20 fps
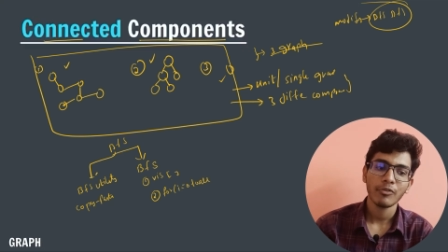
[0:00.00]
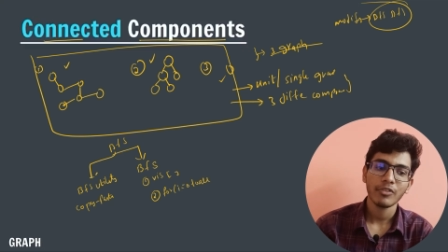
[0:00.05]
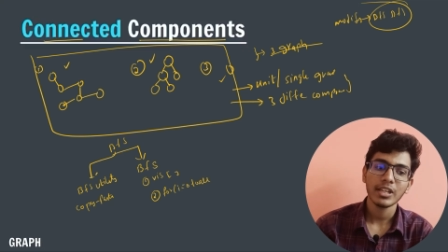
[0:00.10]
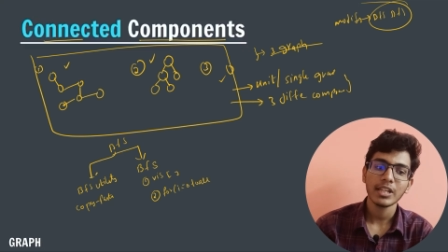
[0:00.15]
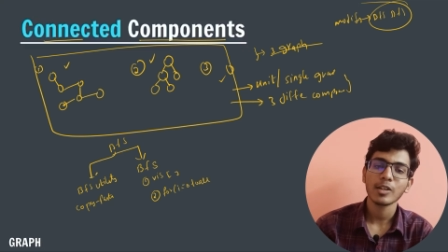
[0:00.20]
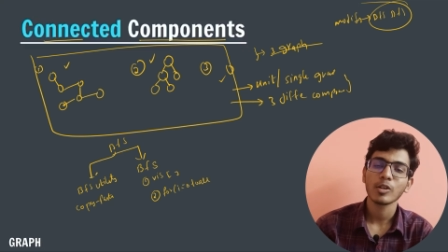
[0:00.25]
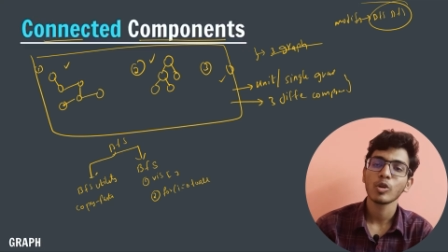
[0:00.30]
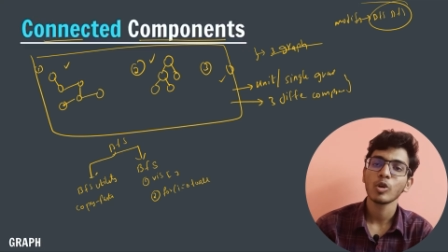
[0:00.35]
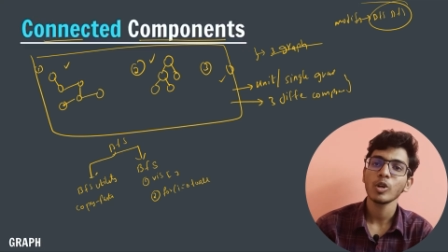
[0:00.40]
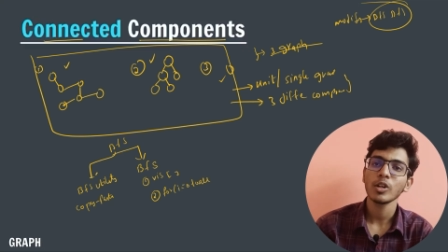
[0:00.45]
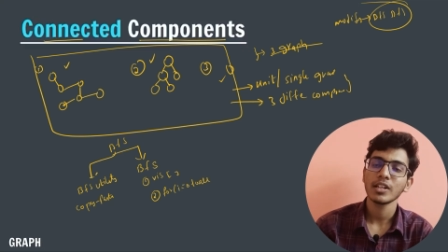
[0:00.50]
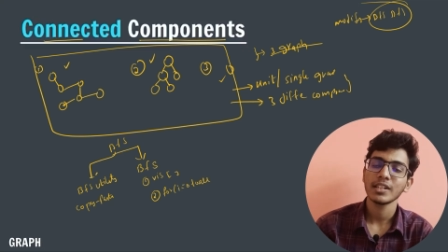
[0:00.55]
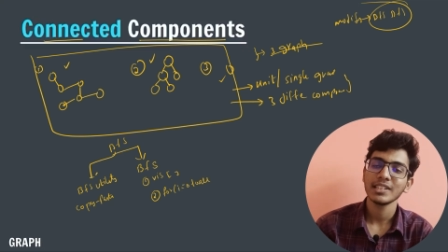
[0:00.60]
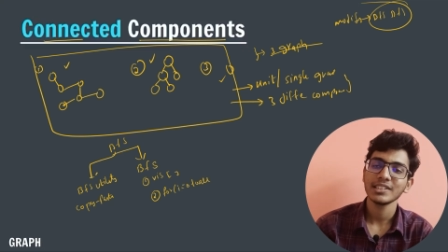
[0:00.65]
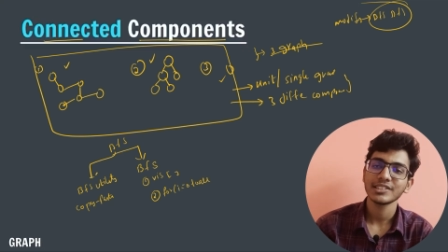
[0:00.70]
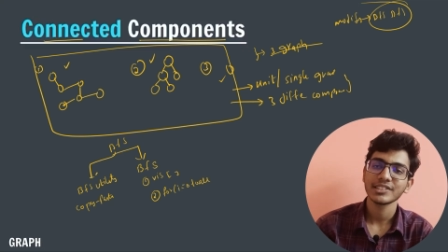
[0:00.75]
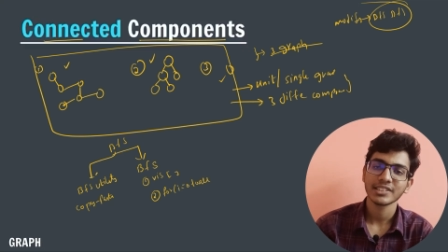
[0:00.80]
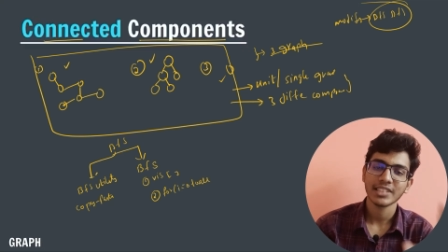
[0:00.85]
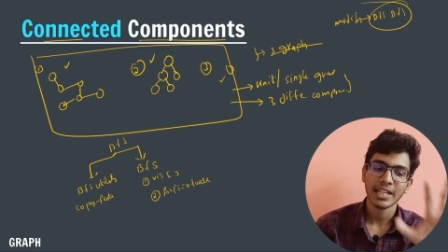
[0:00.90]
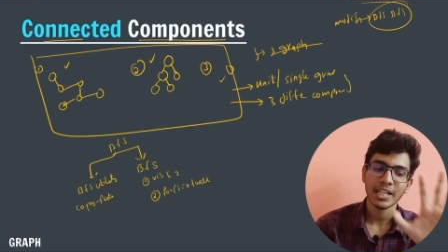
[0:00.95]
we code
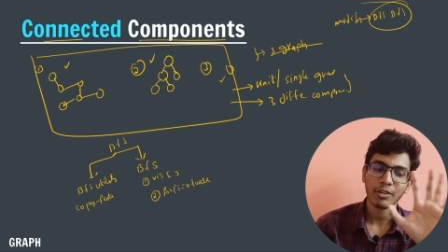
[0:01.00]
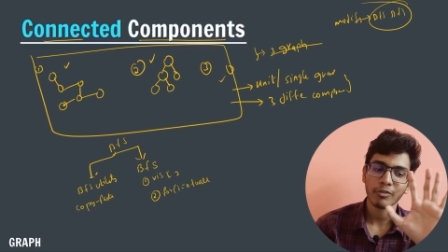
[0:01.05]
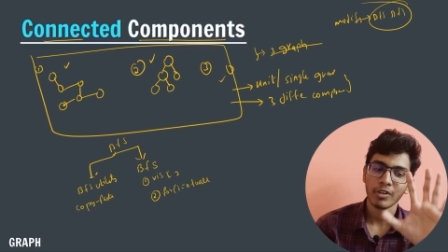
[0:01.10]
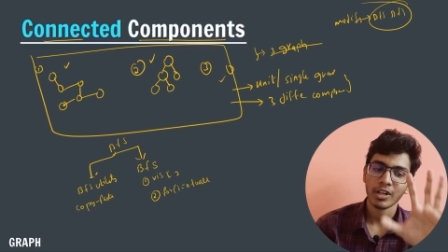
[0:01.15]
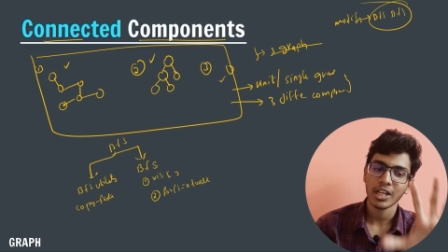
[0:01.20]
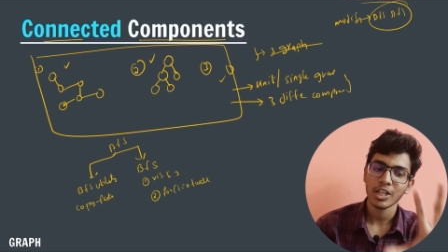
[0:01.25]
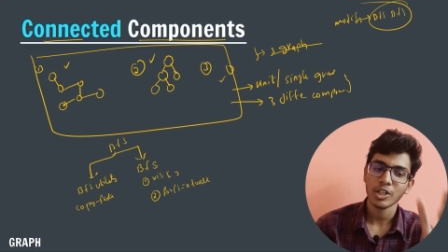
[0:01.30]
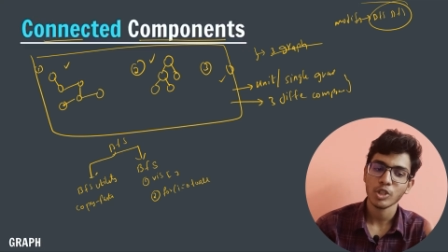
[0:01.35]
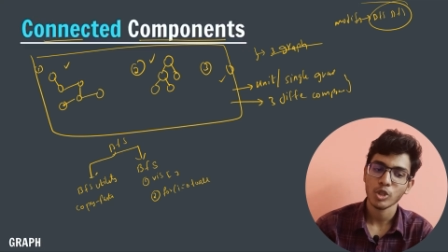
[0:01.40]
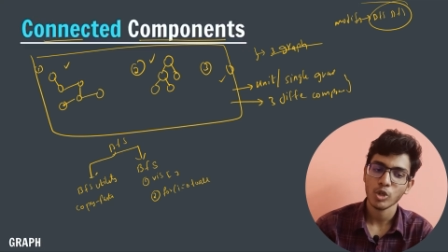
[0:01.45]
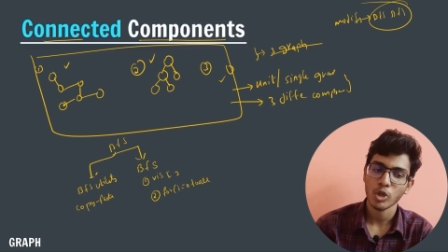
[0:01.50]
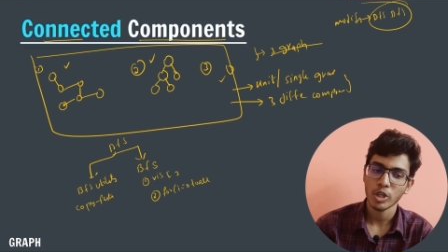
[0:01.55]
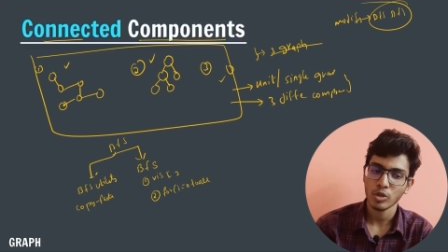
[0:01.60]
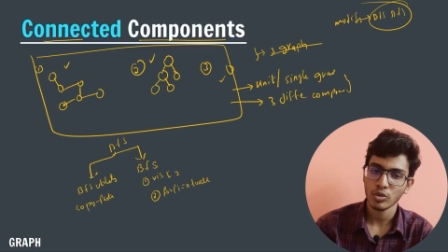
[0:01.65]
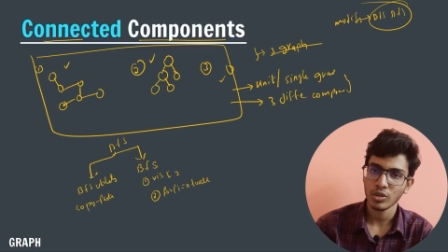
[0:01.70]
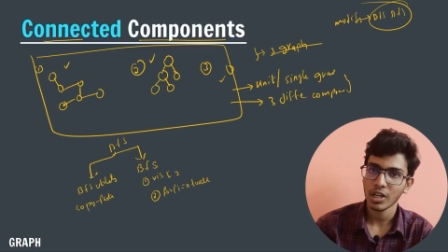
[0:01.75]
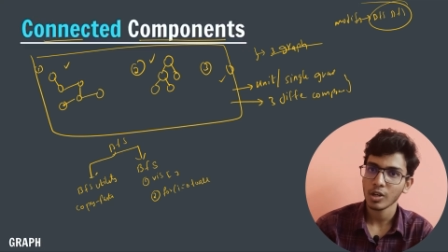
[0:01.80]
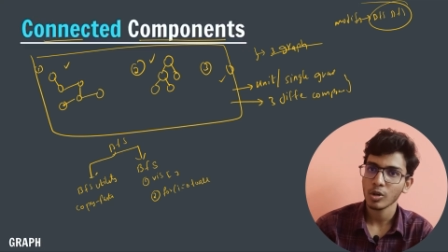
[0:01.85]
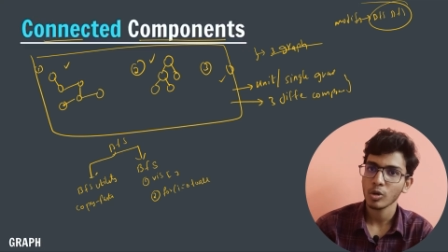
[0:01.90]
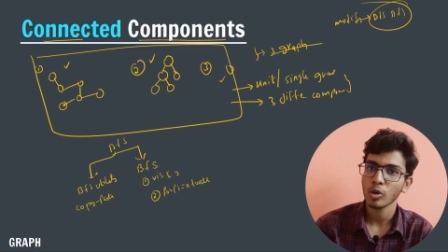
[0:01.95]
this thing, when I show you
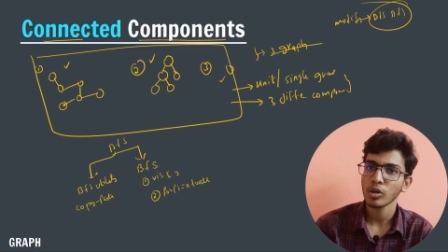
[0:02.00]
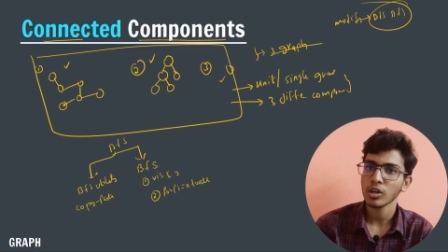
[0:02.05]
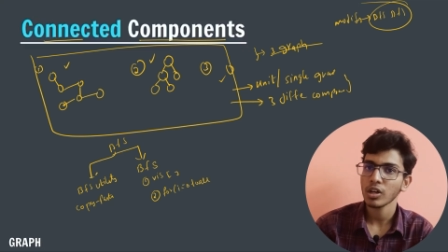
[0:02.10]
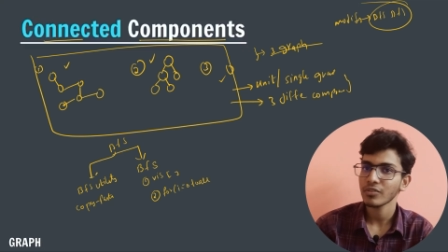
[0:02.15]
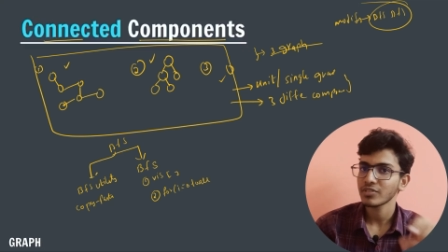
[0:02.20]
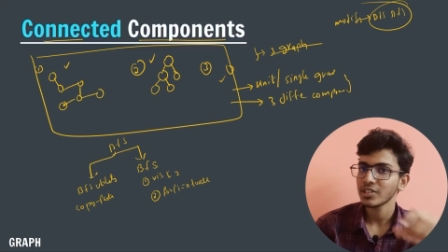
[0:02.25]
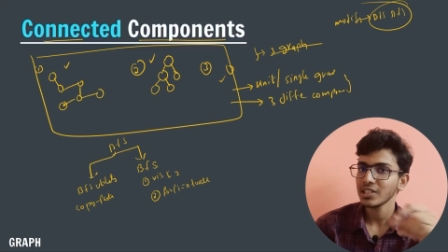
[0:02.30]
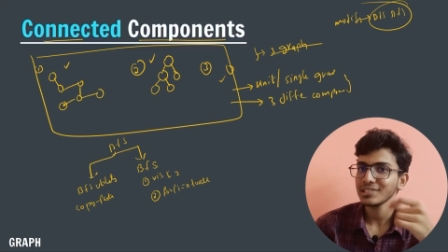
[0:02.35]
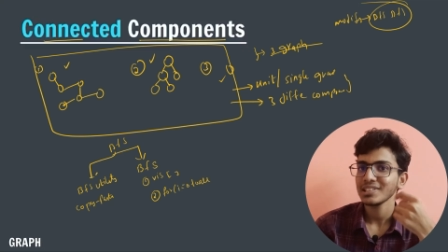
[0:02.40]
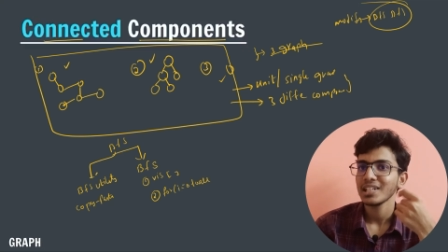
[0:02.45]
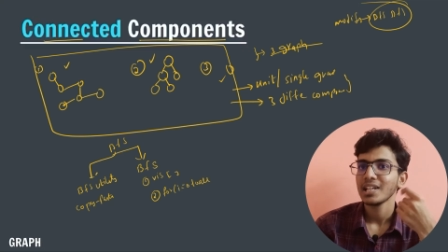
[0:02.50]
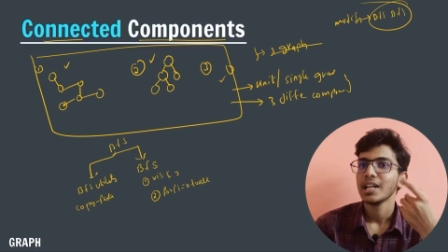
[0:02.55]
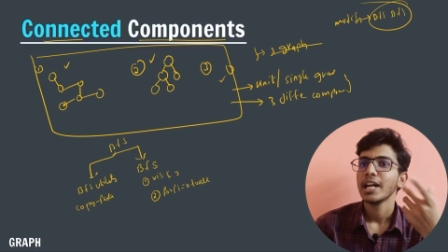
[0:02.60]
the code of this,